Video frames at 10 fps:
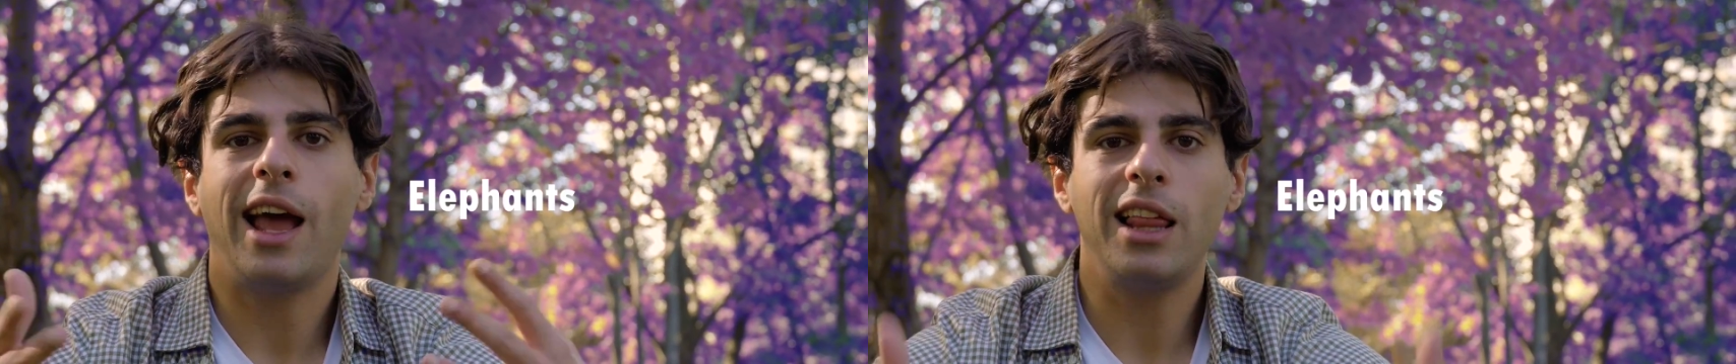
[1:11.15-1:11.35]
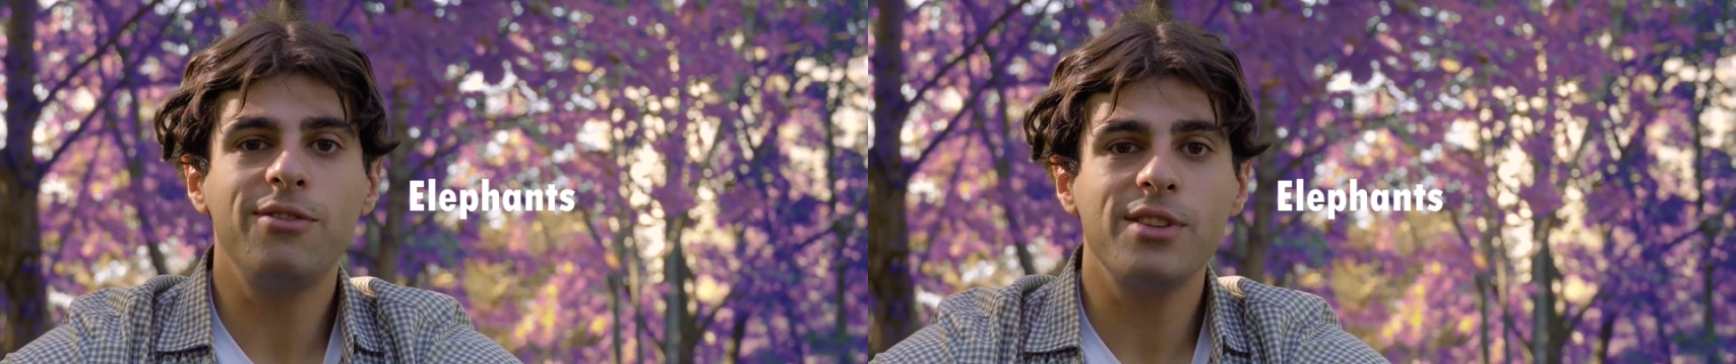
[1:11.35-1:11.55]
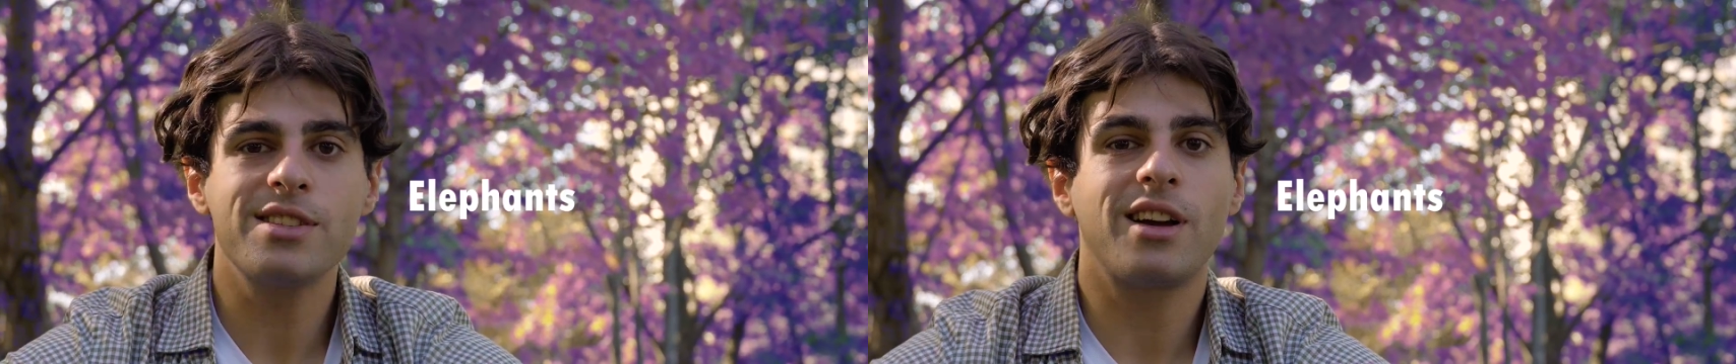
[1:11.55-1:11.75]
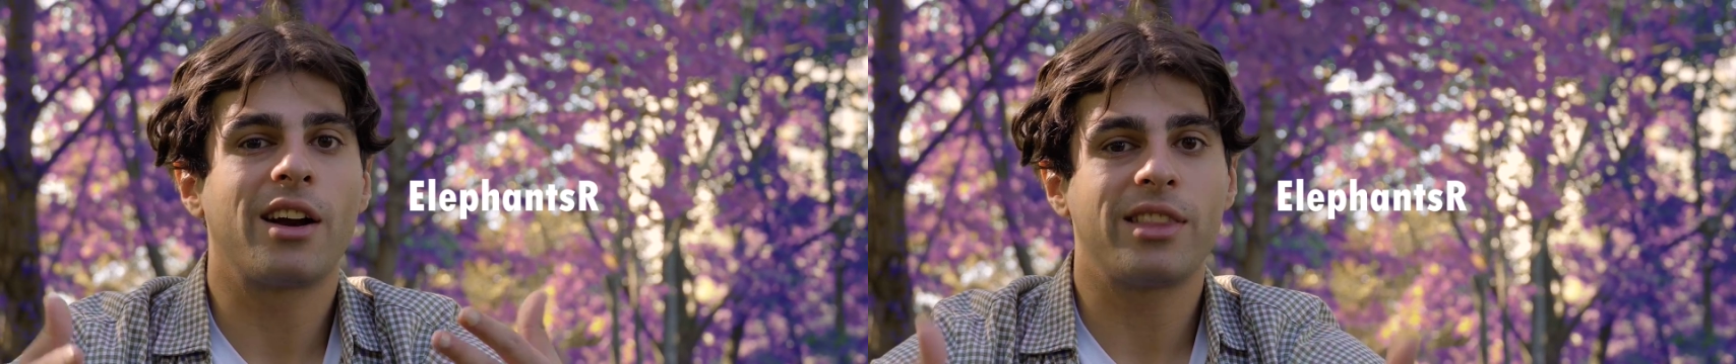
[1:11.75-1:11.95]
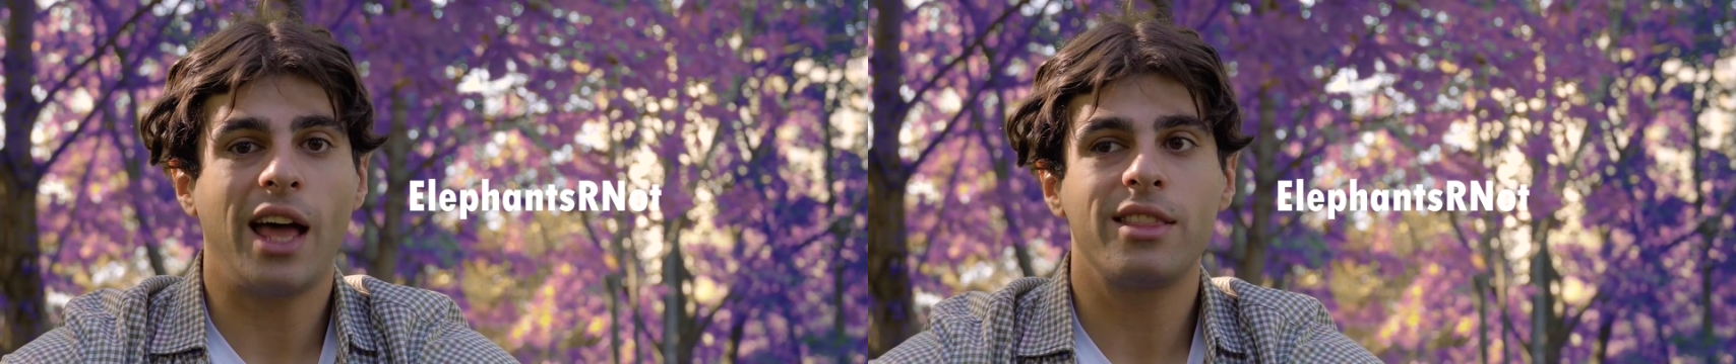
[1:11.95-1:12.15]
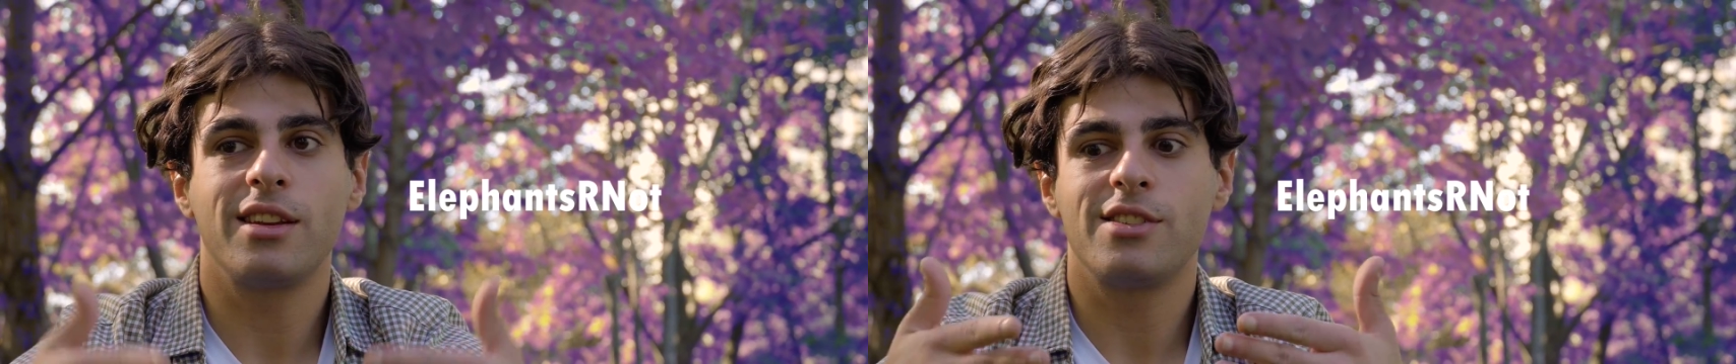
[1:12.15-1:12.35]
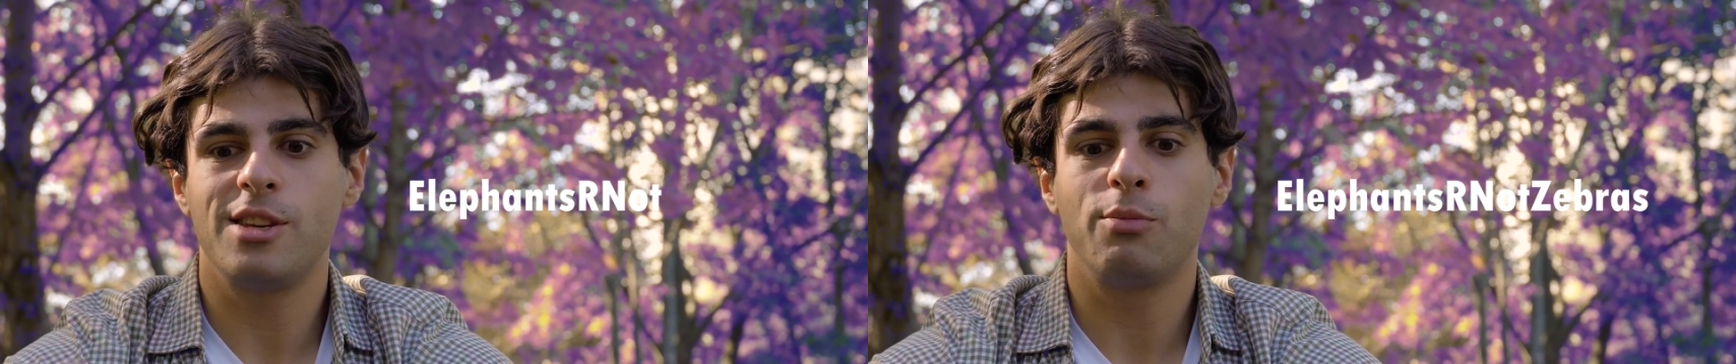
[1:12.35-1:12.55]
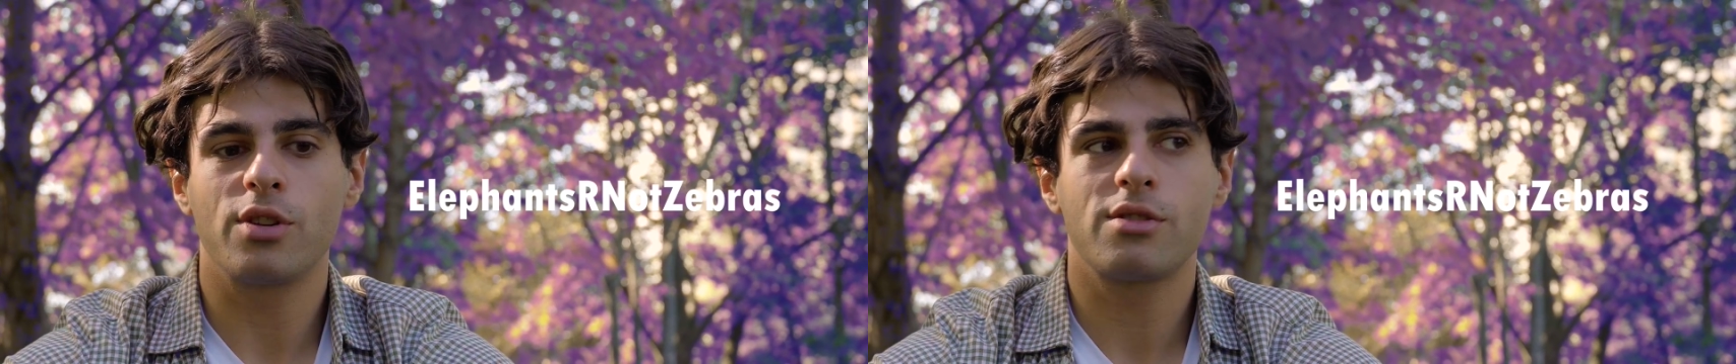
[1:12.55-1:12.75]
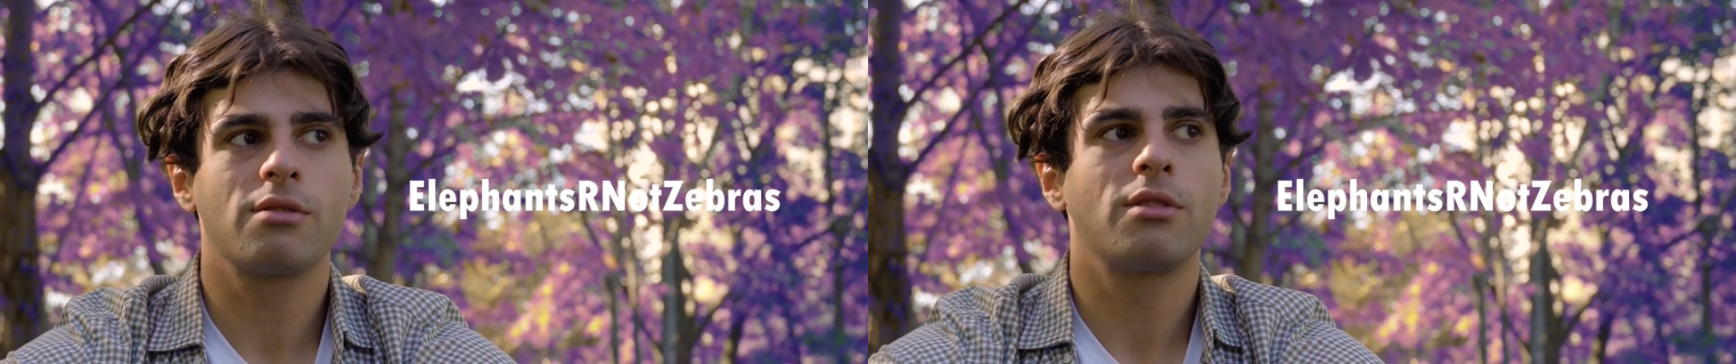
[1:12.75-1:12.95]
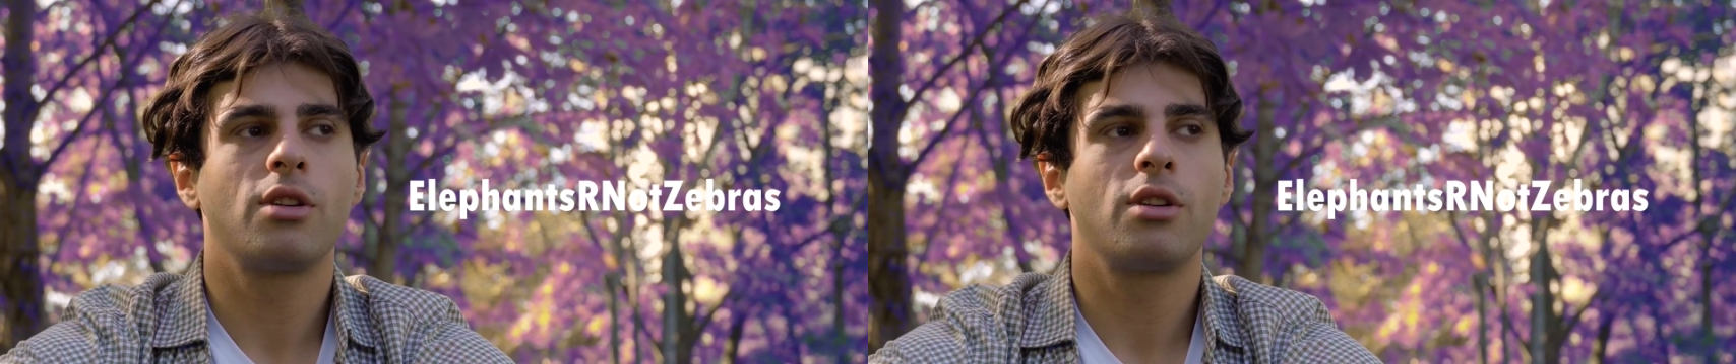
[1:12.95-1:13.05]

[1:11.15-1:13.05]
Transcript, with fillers: Elephants are not zebras.